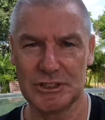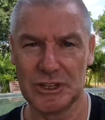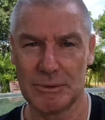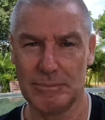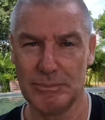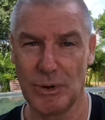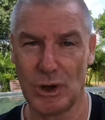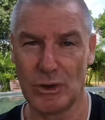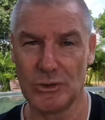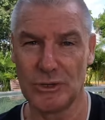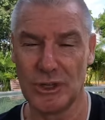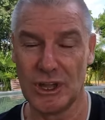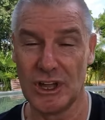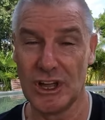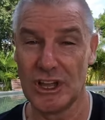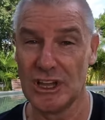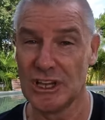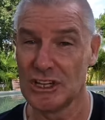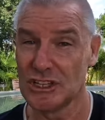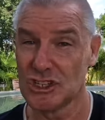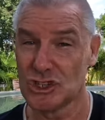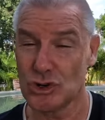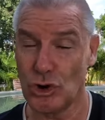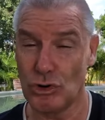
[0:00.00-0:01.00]
So both
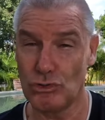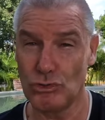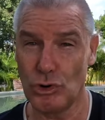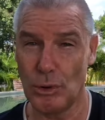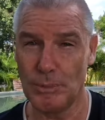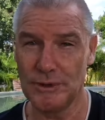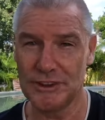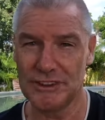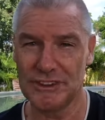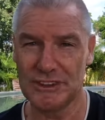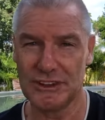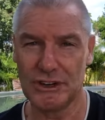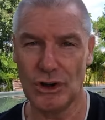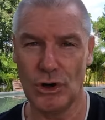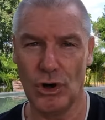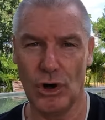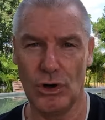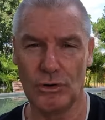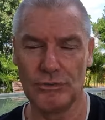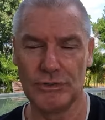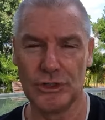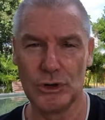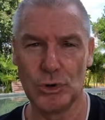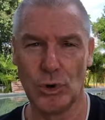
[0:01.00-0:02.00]
Scott Robertson
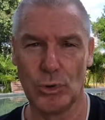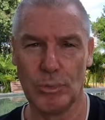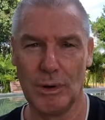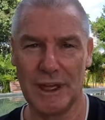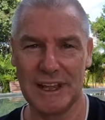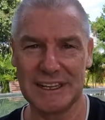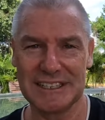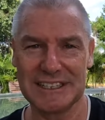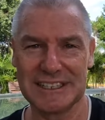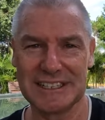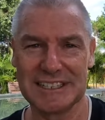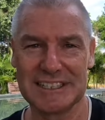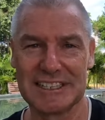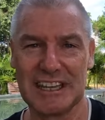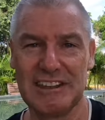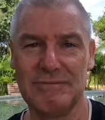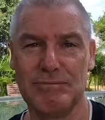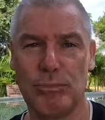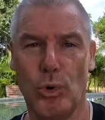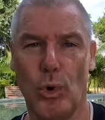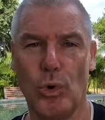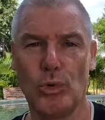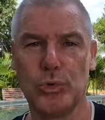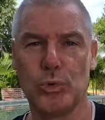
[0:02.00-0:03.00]
of the All Blacks and
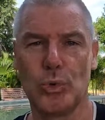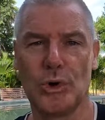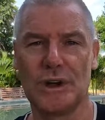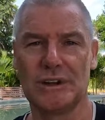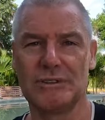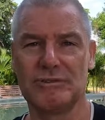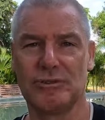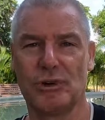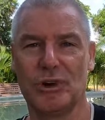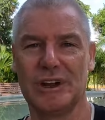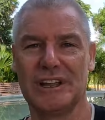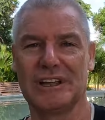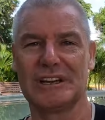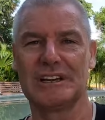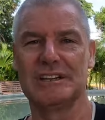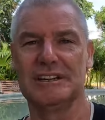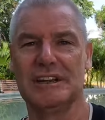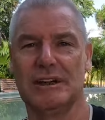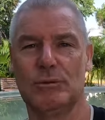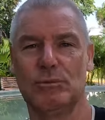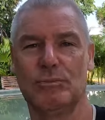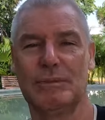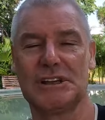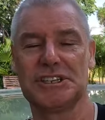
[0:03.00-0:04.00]
Steve Borthwick for
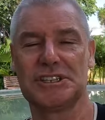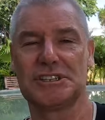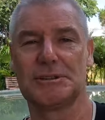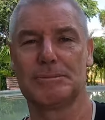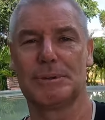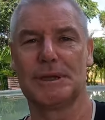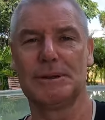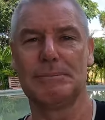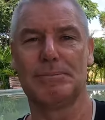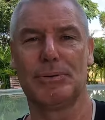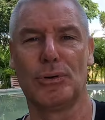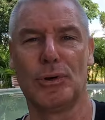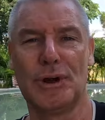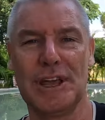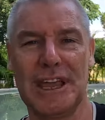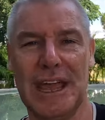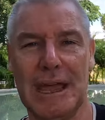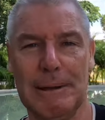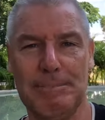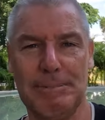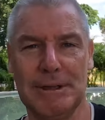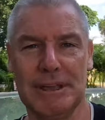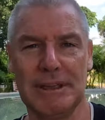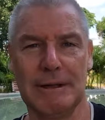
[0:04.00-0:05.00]
England must have been pretty
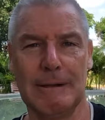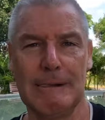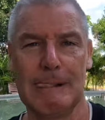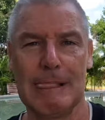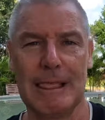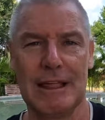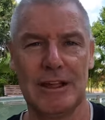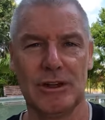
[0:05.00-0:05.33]
happy